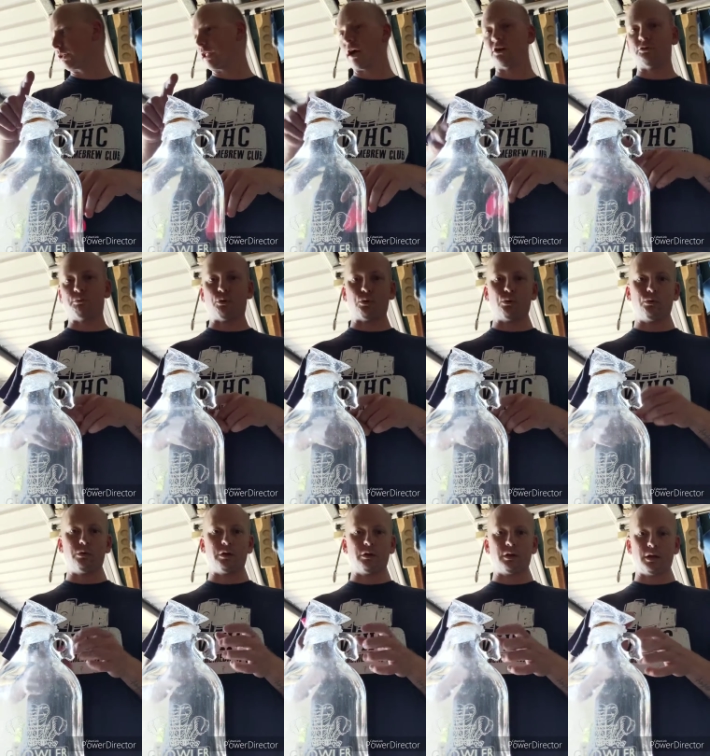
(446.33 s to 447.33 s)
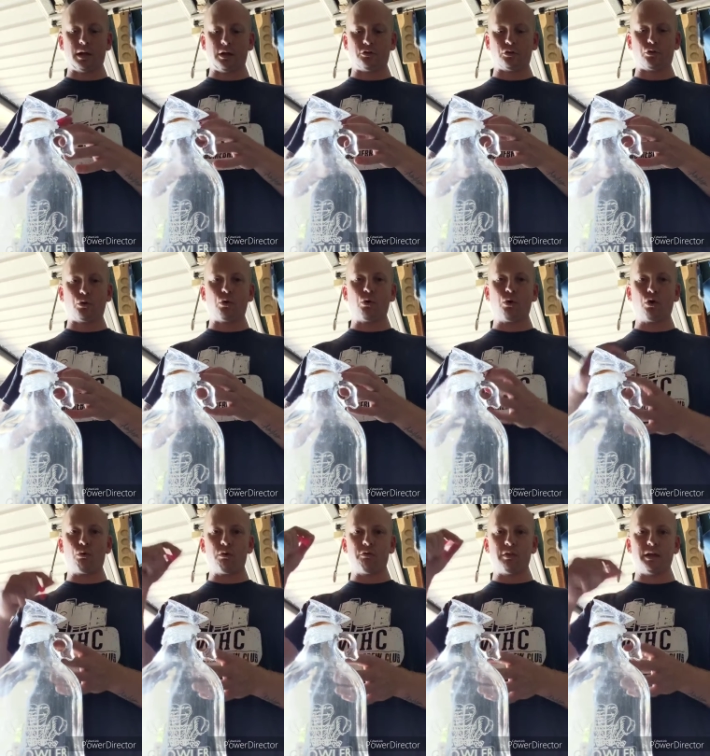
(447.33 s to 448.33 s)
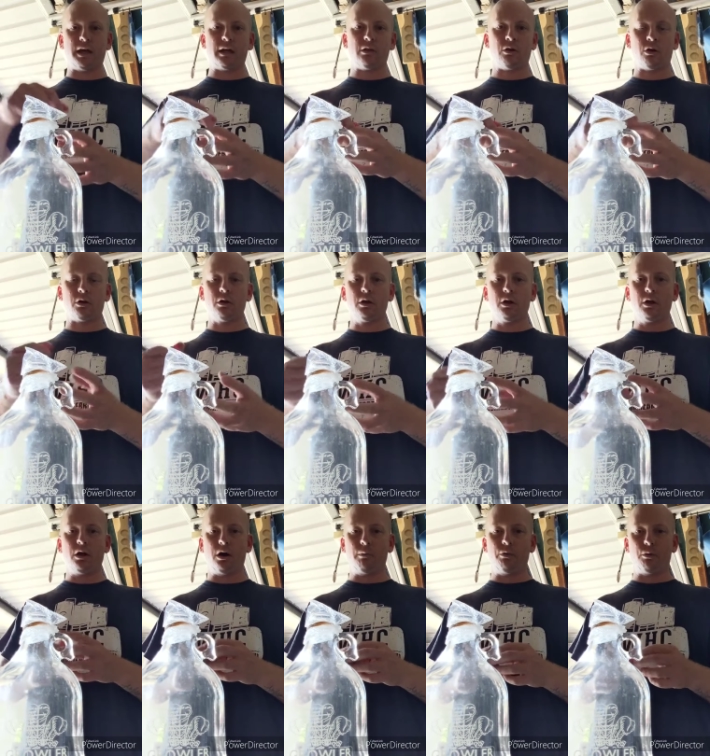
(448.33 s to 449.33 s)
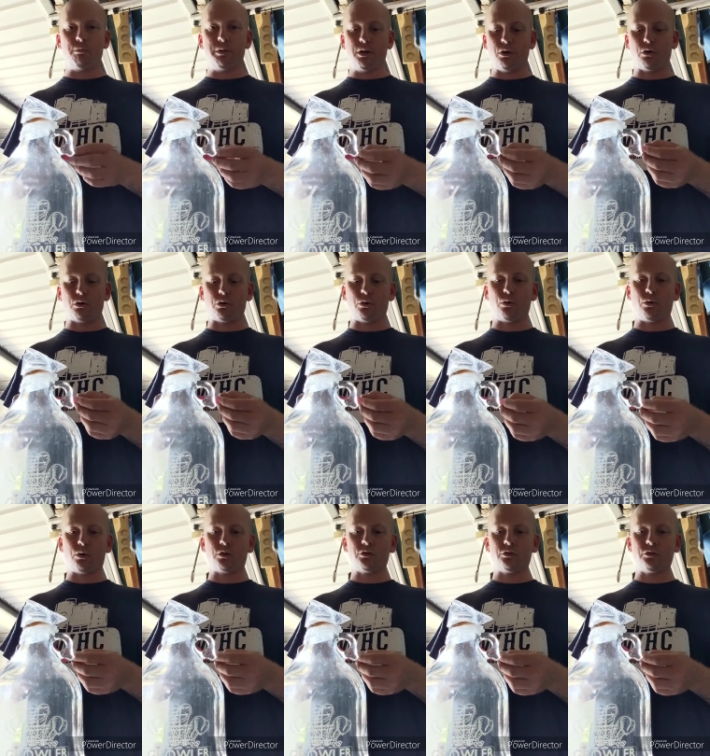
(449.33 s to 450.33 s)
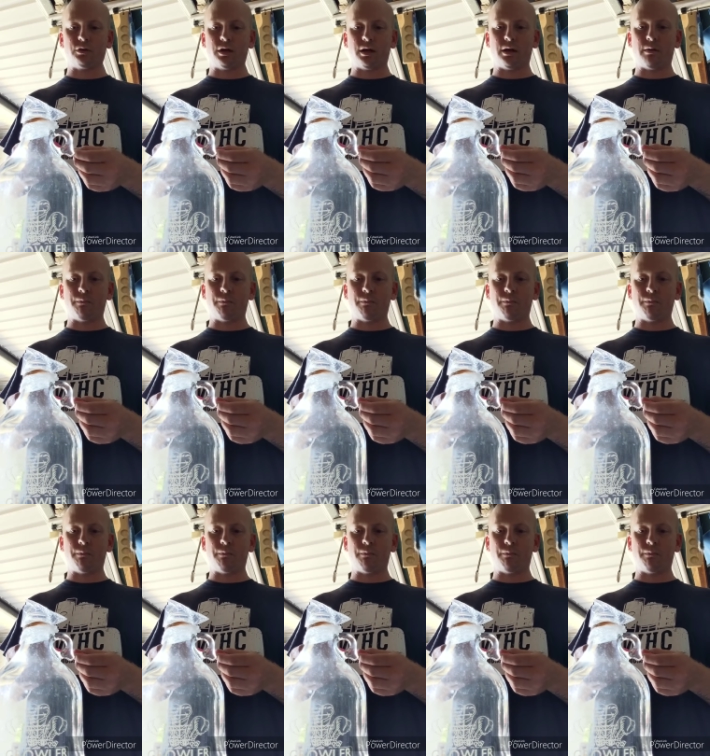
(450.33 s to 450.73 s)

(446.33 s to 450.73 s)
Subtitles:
glass bottle that has a cork with the airlock. I'm not big on corks,